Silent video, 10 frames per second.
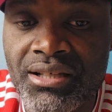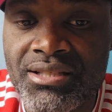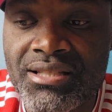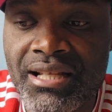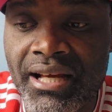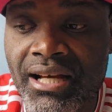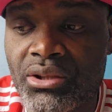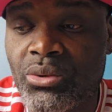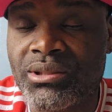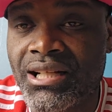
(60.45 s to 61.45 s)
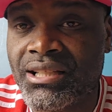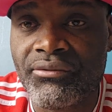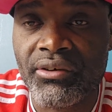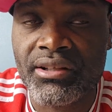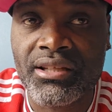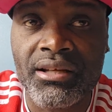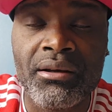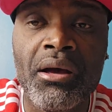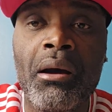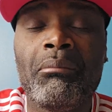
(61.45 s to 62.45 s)
it's like a total different
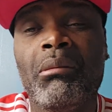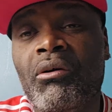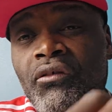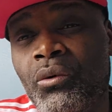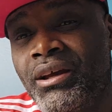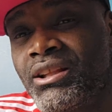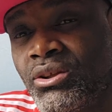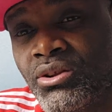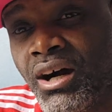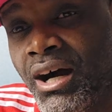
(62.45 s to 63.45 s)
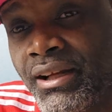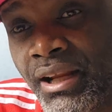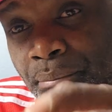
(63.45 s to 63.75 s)
thing. But before we get into all of